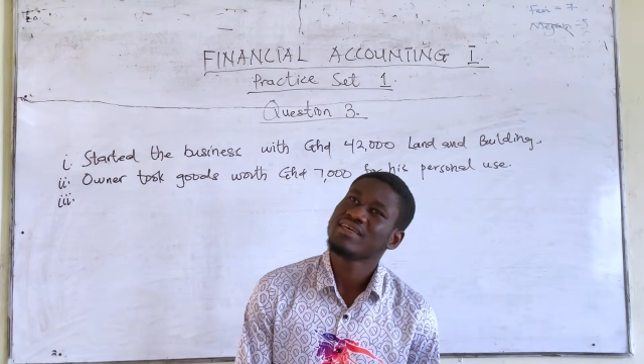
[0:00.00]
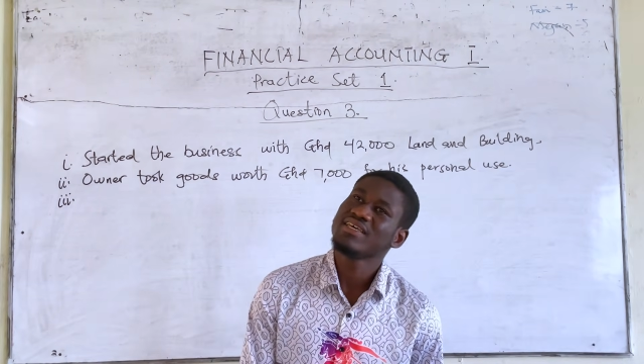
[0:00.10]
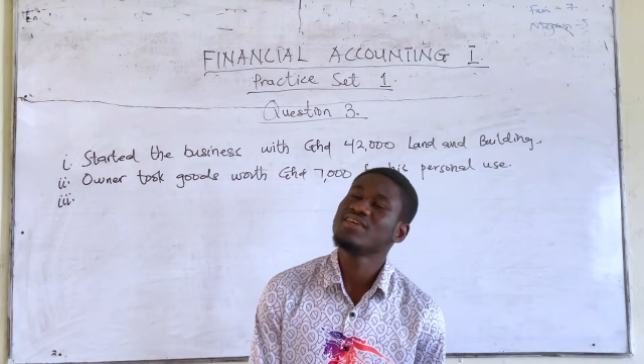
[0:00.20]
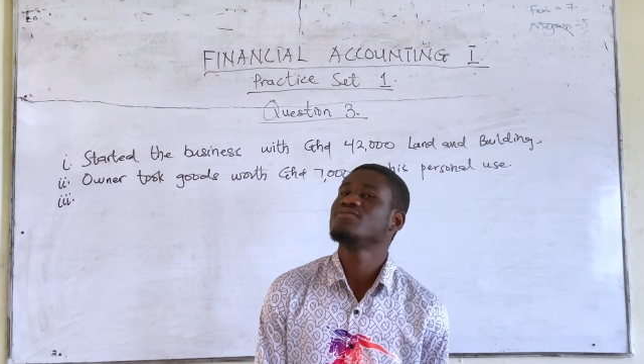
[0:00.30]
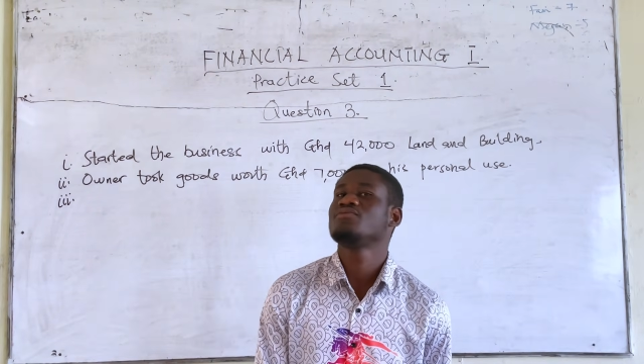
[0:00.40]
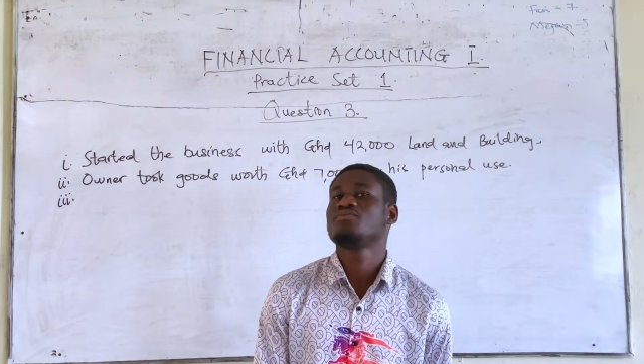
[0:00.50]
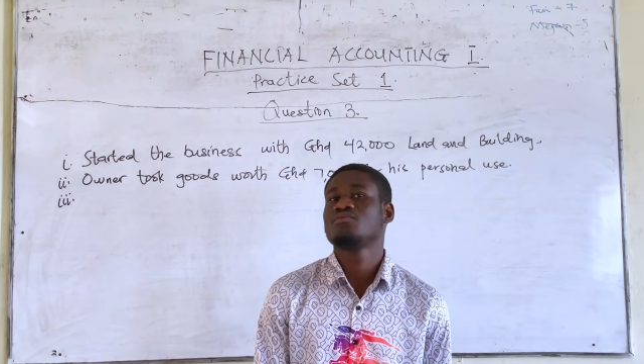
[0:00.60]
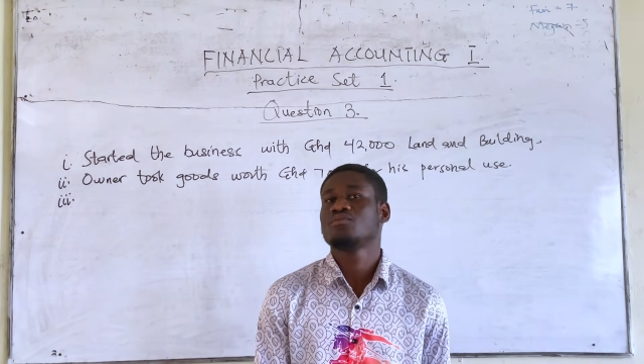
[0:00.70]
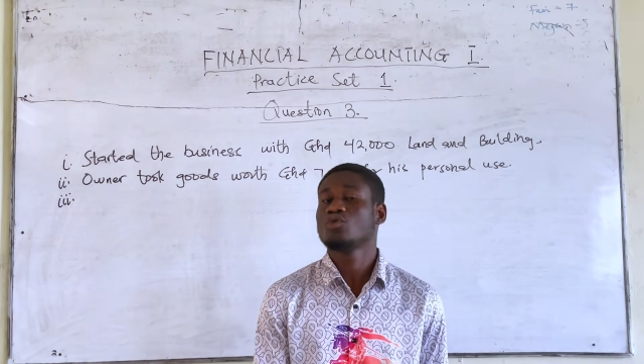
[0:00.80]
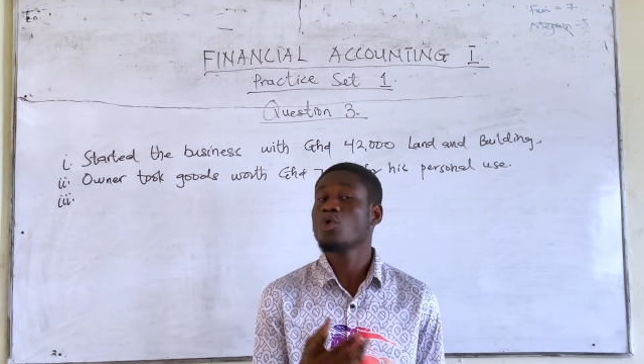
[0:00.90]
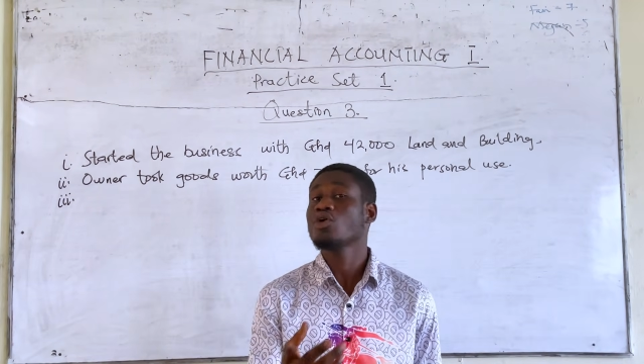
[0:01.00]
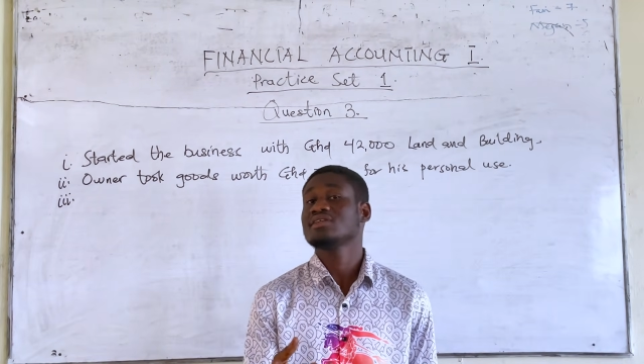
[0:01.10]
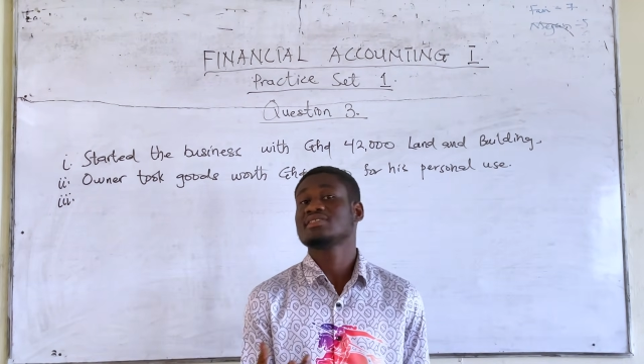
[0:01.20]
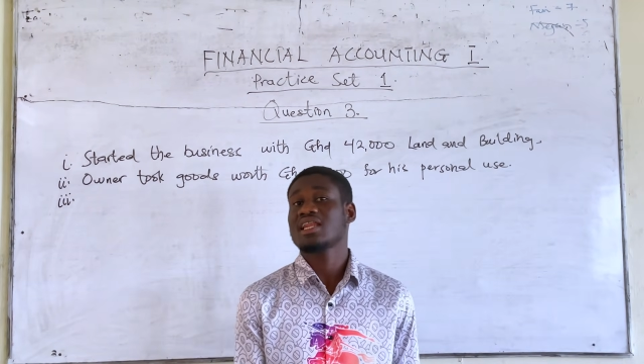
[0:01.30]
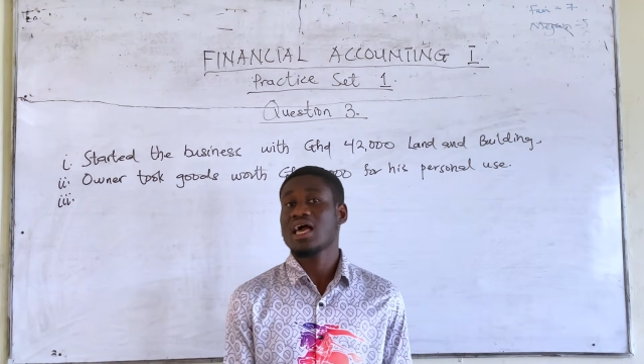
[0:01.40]
if loan
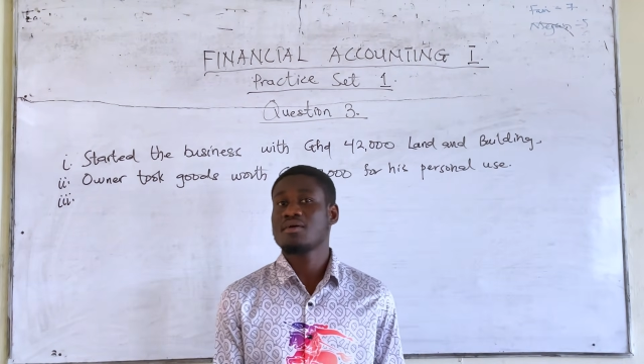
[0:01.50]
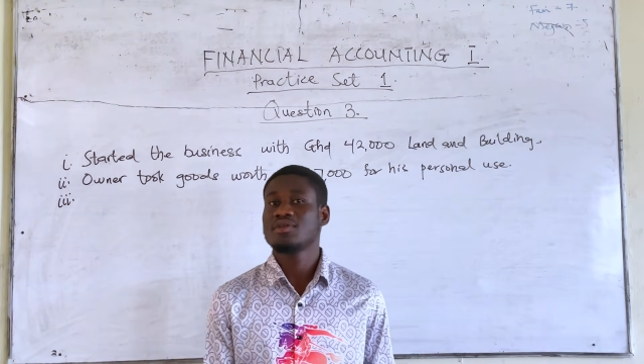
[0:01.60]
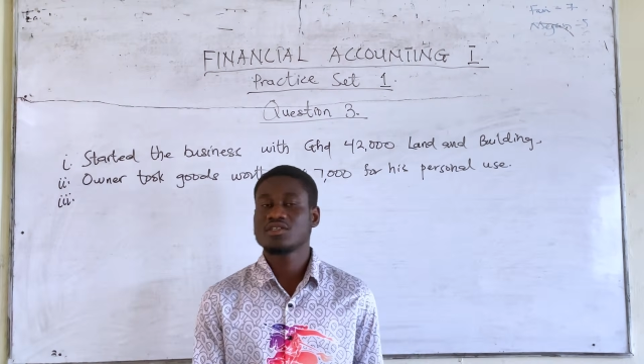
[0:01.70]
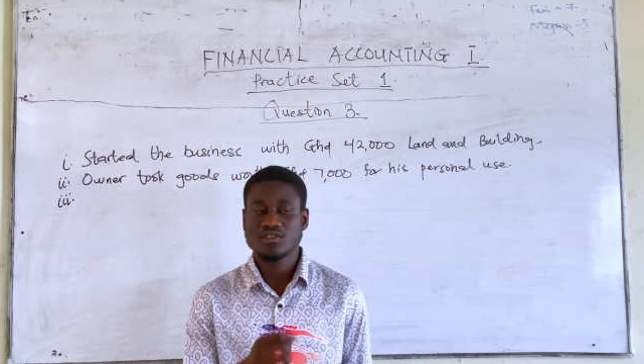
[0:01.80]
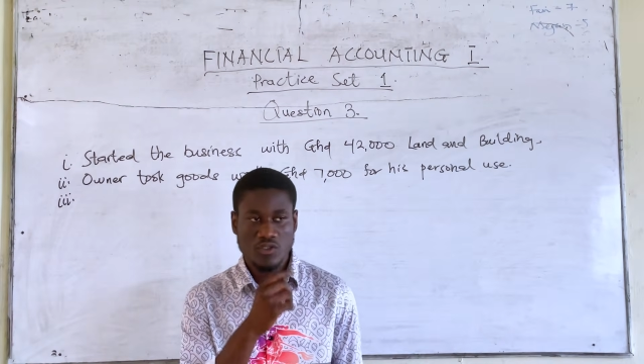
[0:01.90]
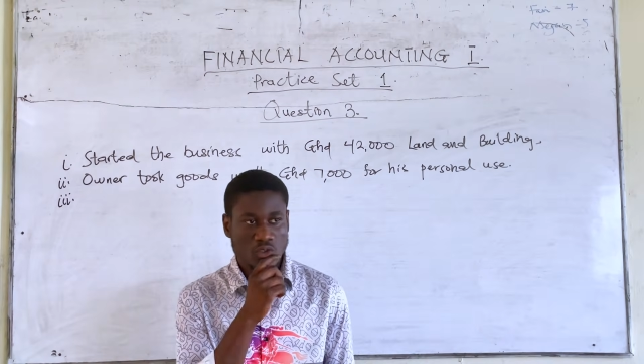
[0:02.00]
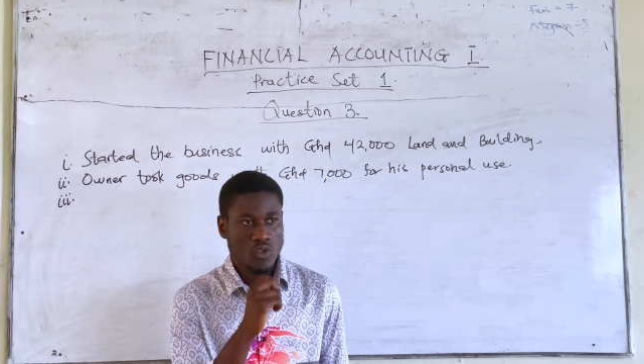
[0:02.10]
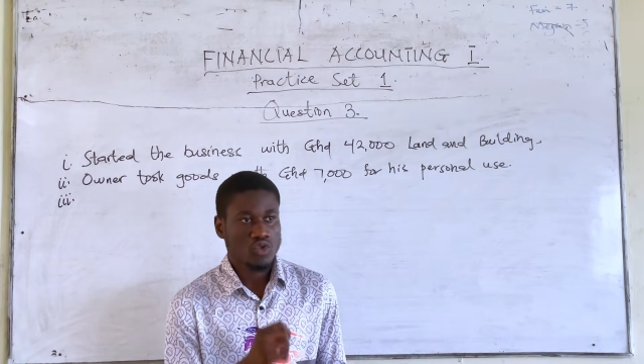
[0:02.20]
is a liability,